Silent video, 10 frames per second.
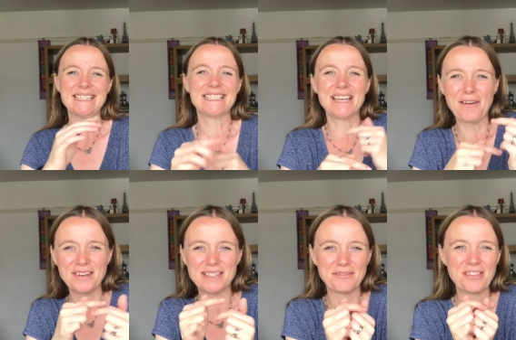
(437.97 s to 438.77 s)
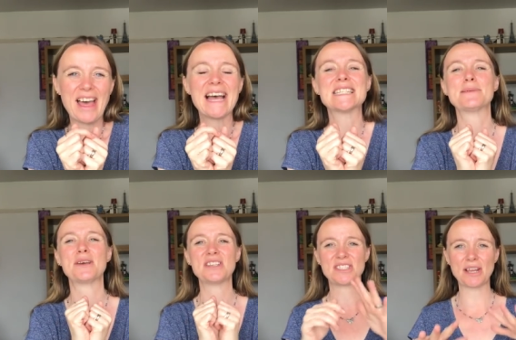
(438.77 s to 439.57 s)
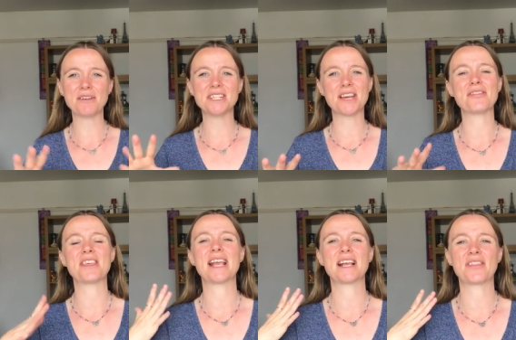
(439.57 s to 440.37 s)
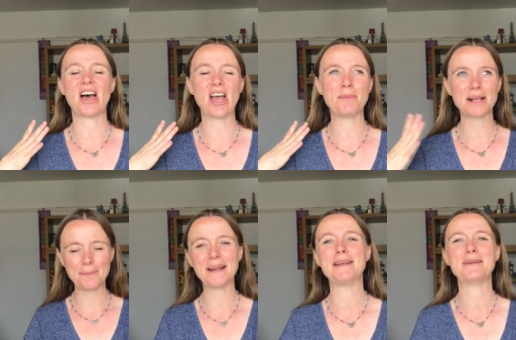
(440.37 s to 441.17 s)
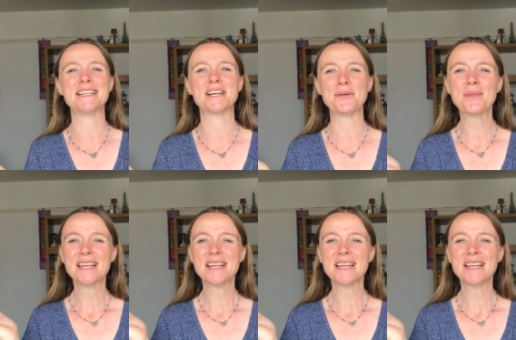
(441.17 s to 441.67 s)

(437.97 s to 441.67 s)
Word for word: conservative with that estimate so you don't think that I'm a complete weirdo.